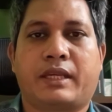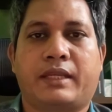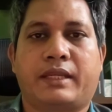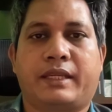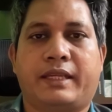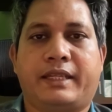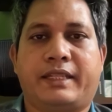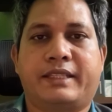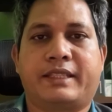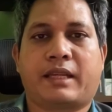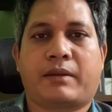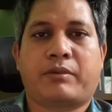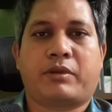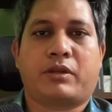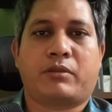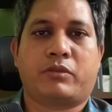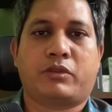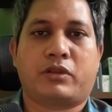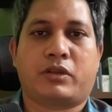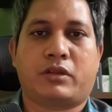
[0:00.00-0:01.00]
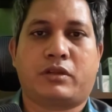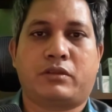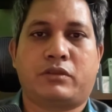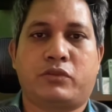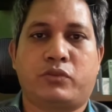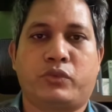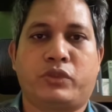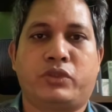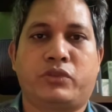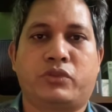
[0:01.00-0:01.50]
It is available on
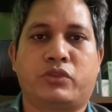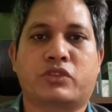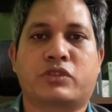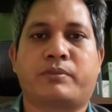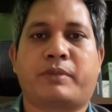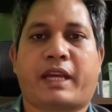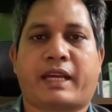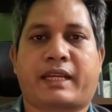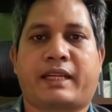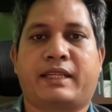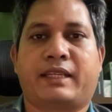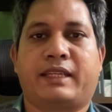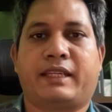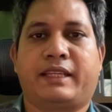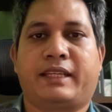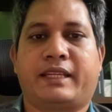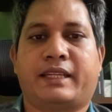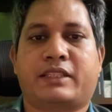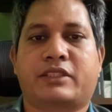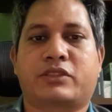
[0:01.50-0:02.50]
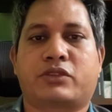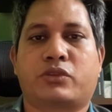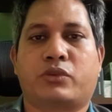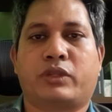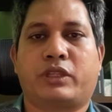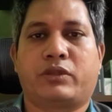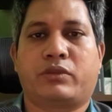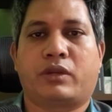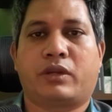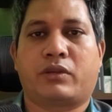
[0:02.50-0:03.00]
Windows, Mac and Linux, so
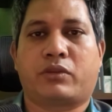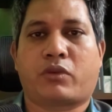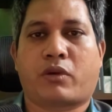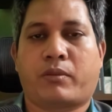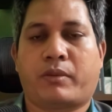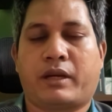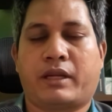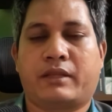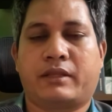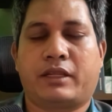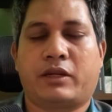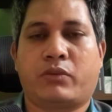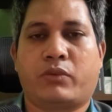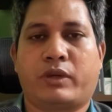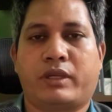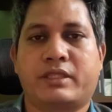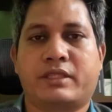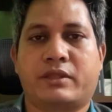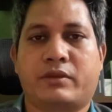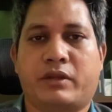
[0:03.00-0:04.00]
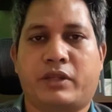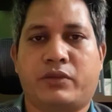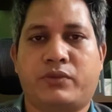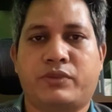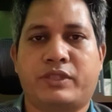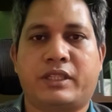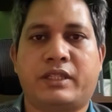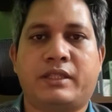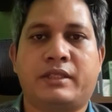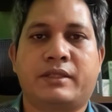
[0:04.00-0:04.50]
it will cover the OS you are
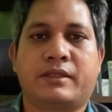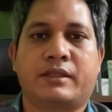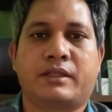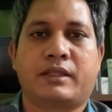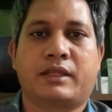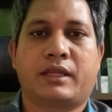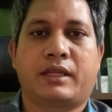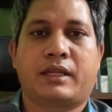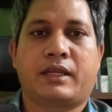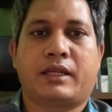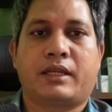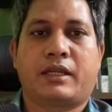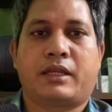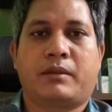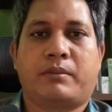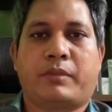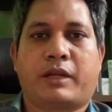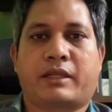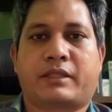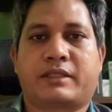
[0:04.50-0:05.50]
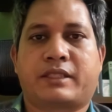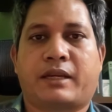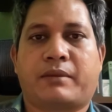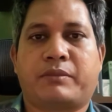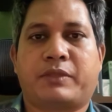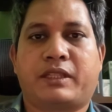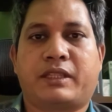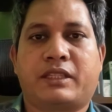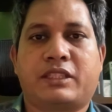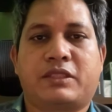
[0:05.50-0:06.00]
using. But
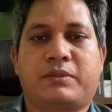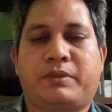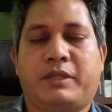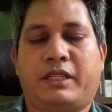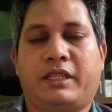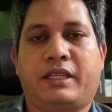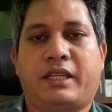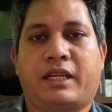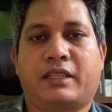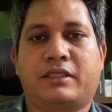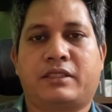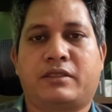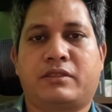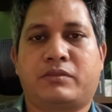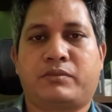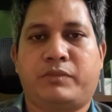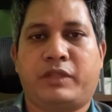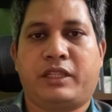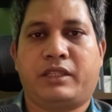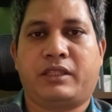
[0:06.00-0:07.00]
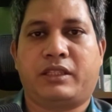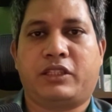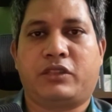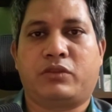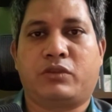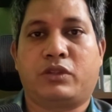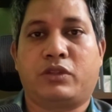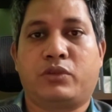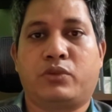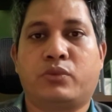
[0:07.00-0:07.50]
something is free doesn't mean it
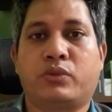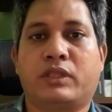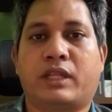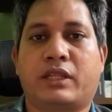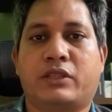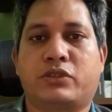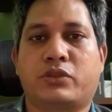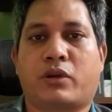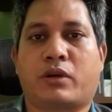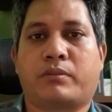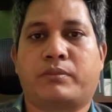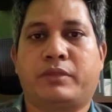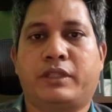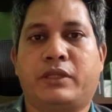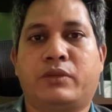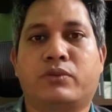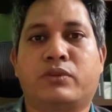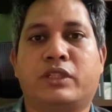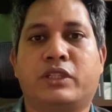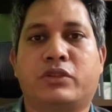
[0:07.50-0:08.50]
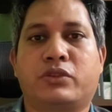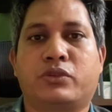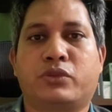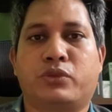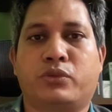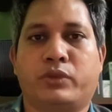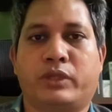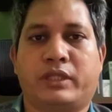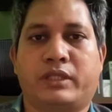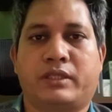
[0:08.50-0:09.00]
will do the job you need to
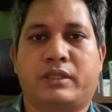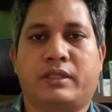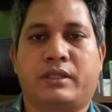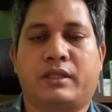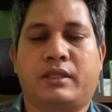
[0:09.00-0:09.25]
do it.